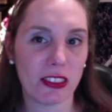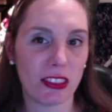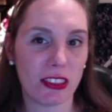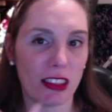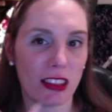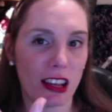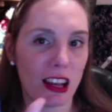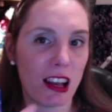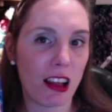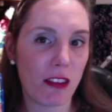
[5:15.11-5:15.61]

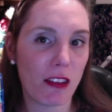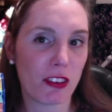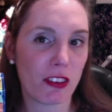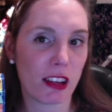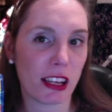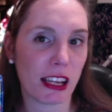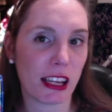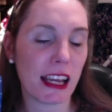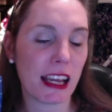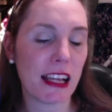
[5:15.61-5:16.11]

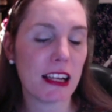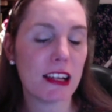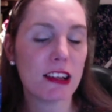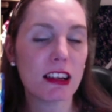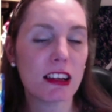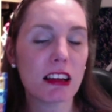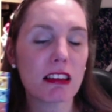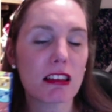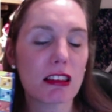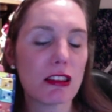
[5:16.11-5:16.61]
Lovely. It
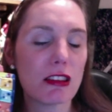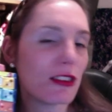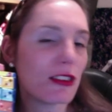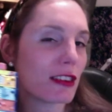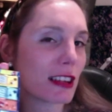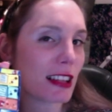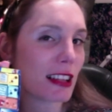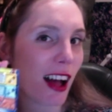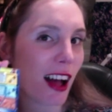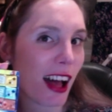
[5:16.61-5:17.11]
does
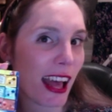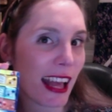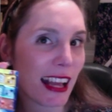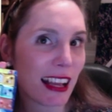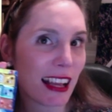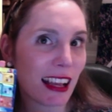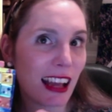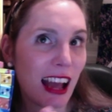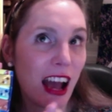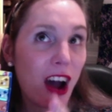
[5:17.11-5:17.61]
look
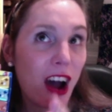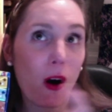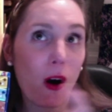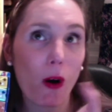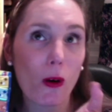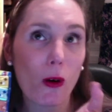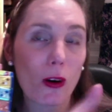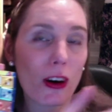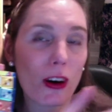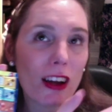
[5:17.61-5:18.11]
like,
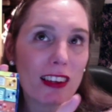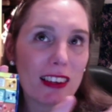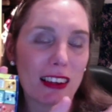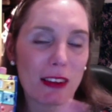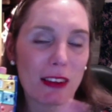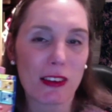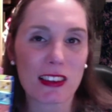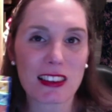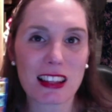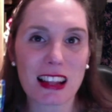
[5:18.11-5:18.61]
I don't know,
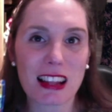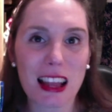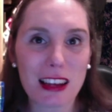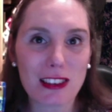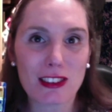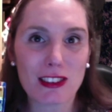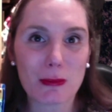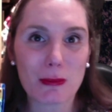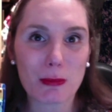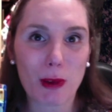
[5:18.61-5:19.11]
a
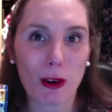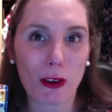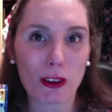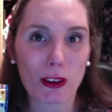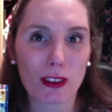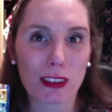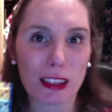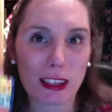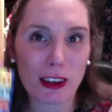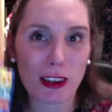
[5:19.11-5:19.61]
selection
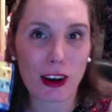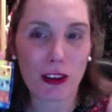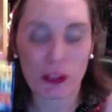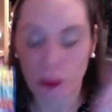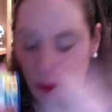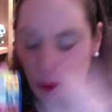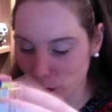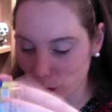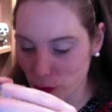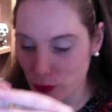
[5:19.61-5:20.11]
box that you got
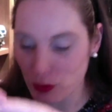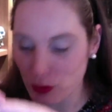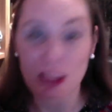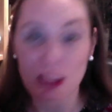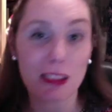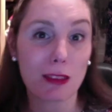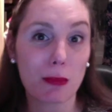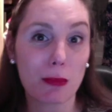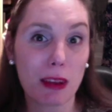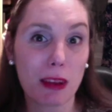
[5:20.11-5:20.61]
from
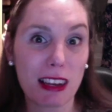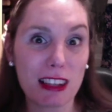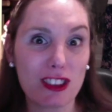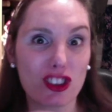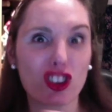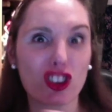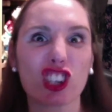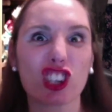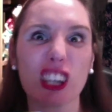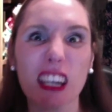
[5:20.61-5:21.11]
Thornton's, but it's
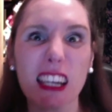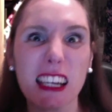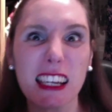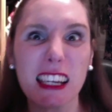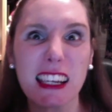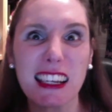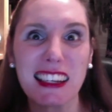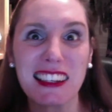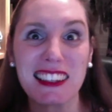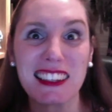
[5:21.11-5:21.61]

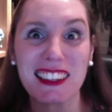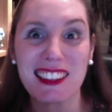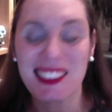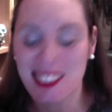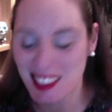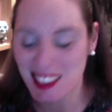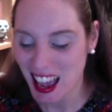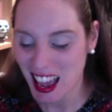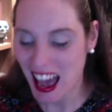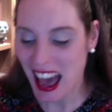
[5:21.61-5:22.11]

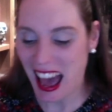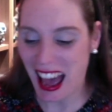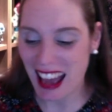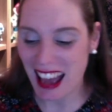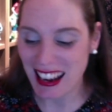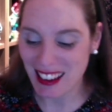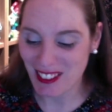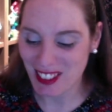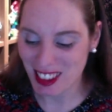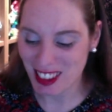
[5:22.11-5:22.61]
cheese.
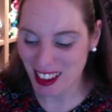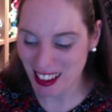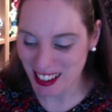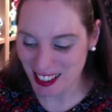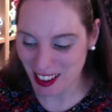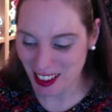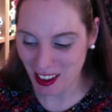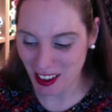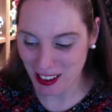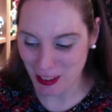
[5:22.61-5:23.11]
And I'm so
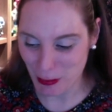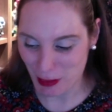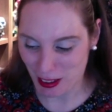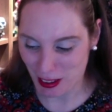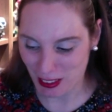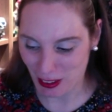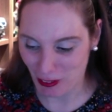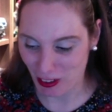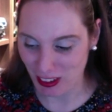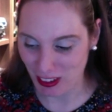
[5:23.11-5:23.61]
excited
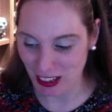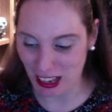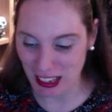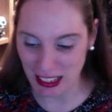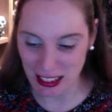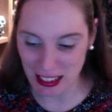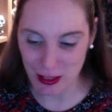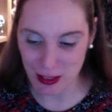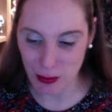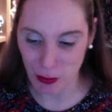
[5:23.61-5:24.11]
about that one. And
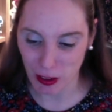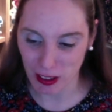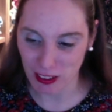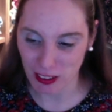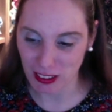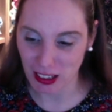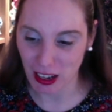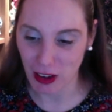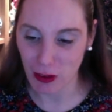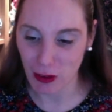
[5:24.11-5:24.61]
this
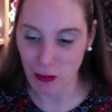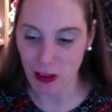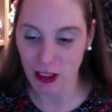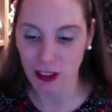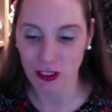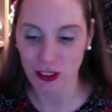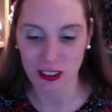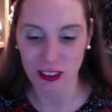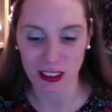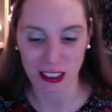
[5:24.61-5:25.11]
one, oh my
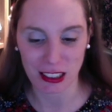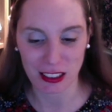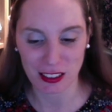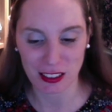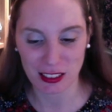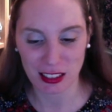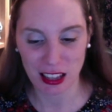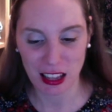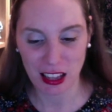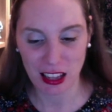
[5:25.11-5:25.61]

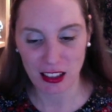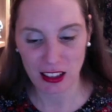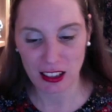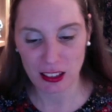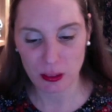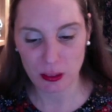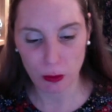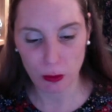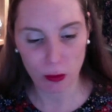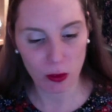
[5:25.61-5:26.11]
goodness.
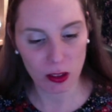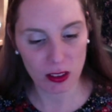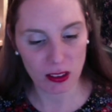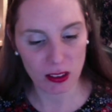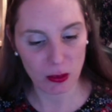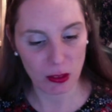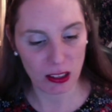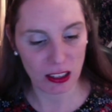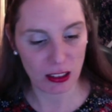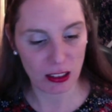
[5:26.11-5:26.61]
This one, what is
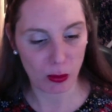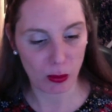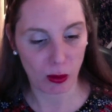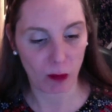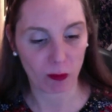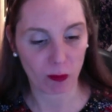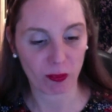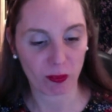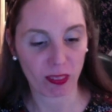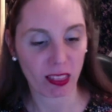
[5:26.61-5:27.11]
it in this
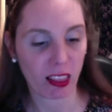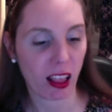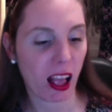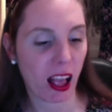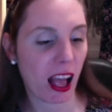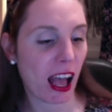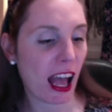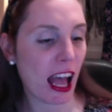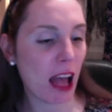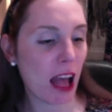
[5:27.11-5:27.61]
one?
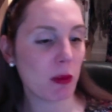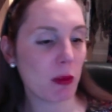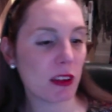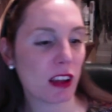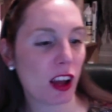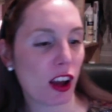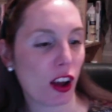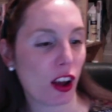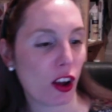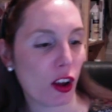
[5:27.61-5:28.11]
Ham and
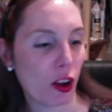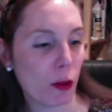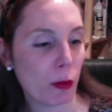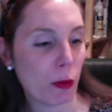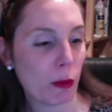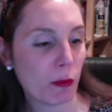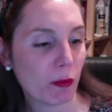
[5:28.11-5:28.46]
herb,